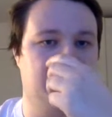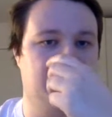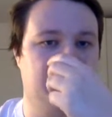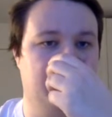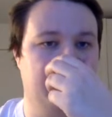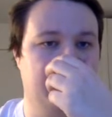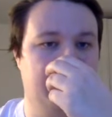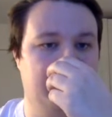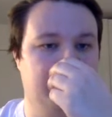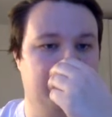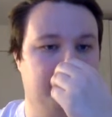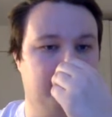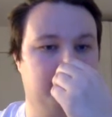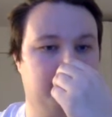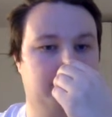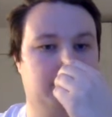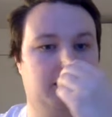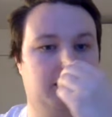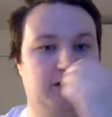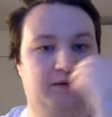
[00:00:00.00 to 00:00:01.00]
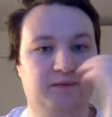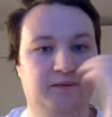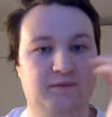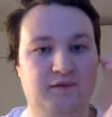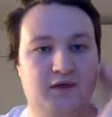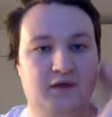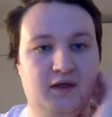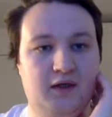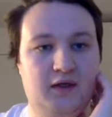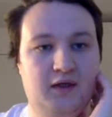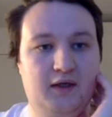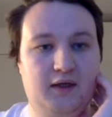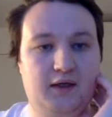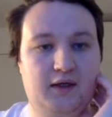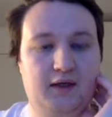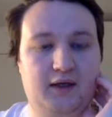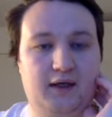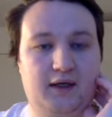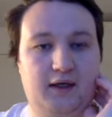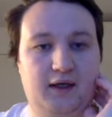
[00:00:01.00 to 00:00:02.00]
A for sure.
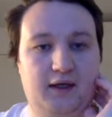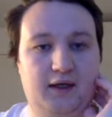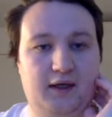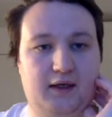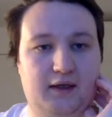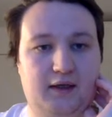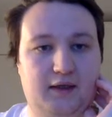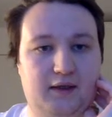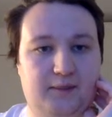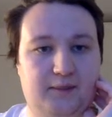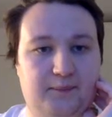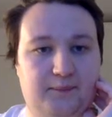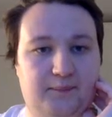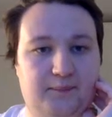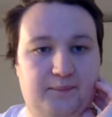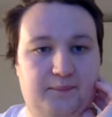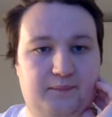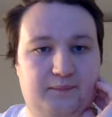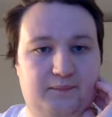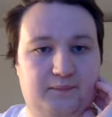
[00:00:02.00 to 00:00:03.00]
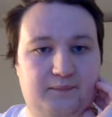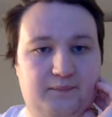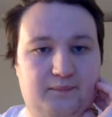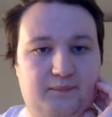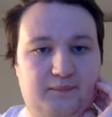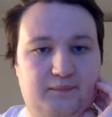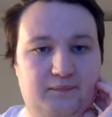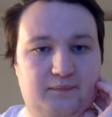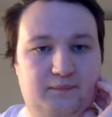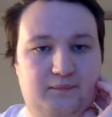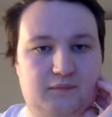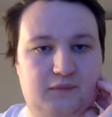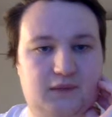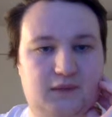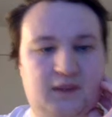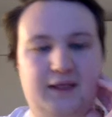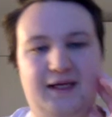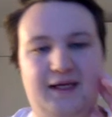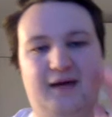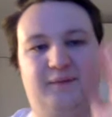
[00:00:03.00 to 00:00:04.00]
Yeah,
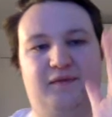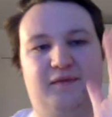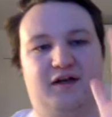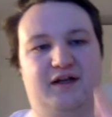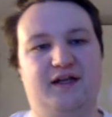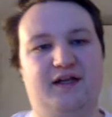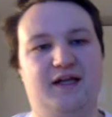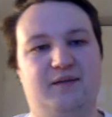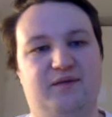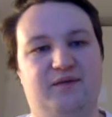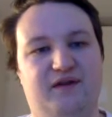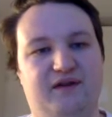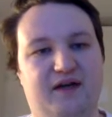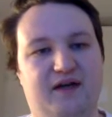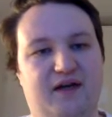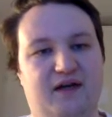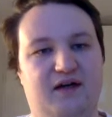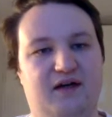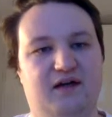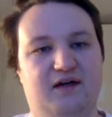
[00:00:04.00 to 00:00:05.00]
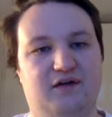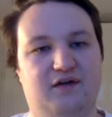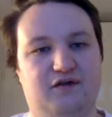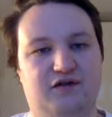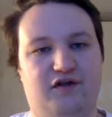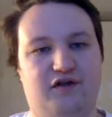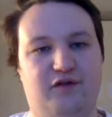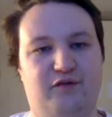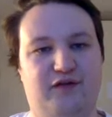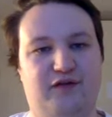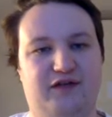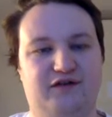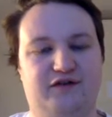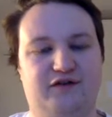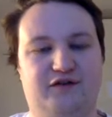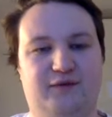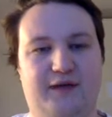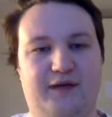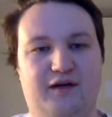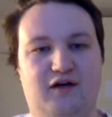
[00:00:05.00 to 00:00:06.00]
I'm gonna keep it there. Those other brands are
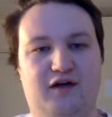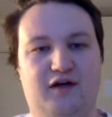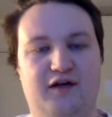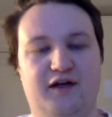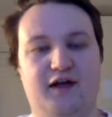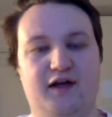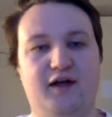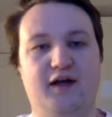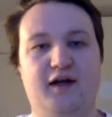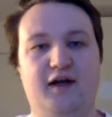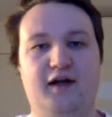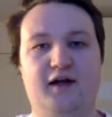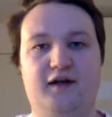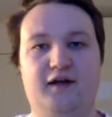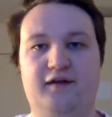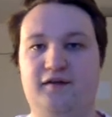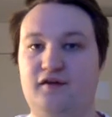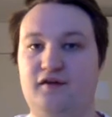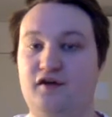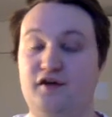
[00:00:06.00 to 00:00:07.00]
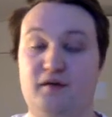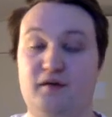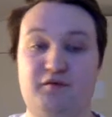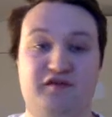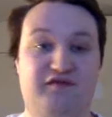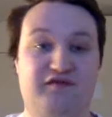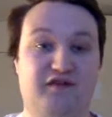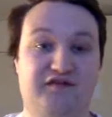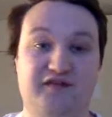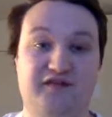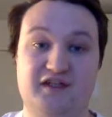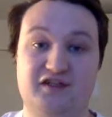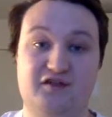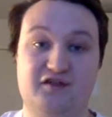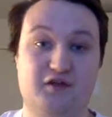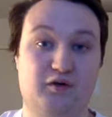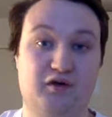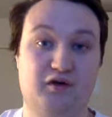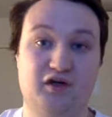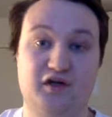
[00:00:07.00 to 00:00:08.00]
too iconic. Their number 50 is
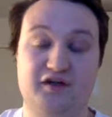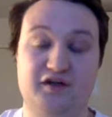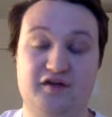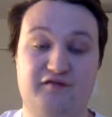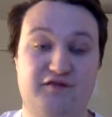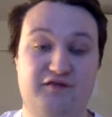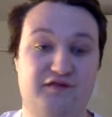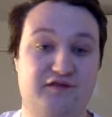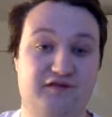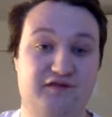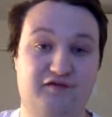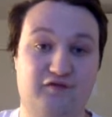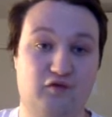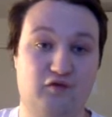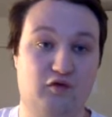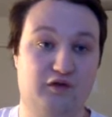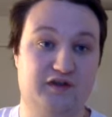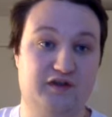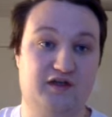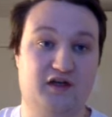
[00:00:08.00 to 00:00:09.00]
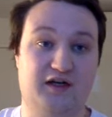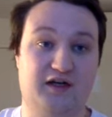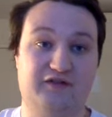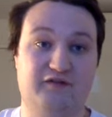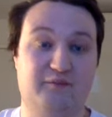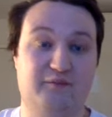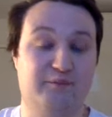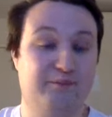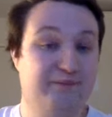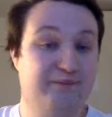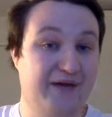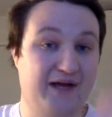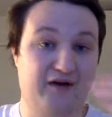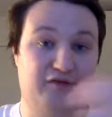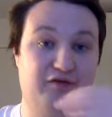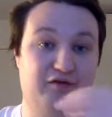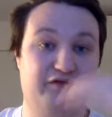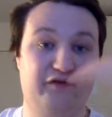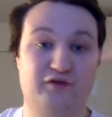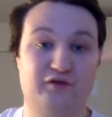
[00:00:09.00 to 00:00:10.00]
so good. Their 54 has got even better
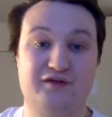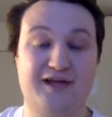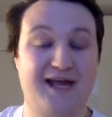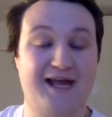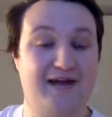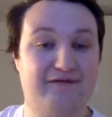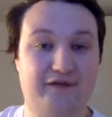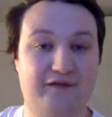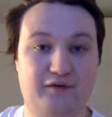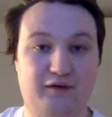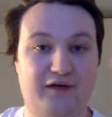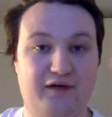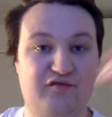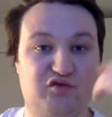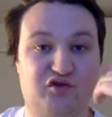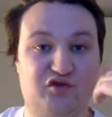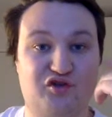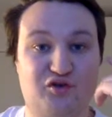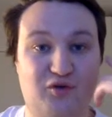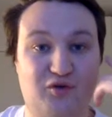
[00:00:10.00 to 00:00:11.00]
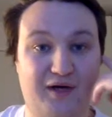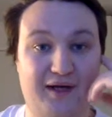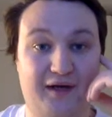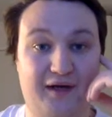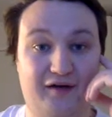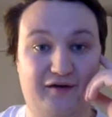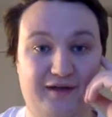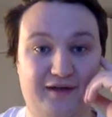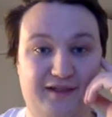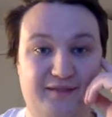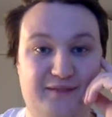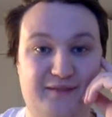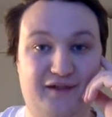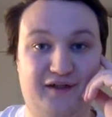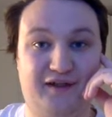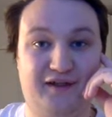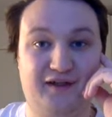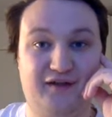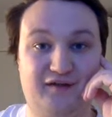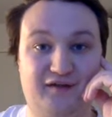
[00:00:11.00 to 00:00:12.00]
reviews everywhere. Everyone's crazy
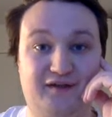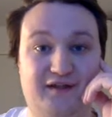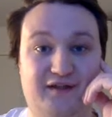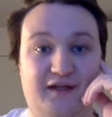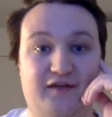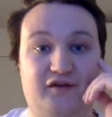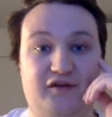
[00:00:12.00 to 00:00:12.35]
about Quai d'Orsay.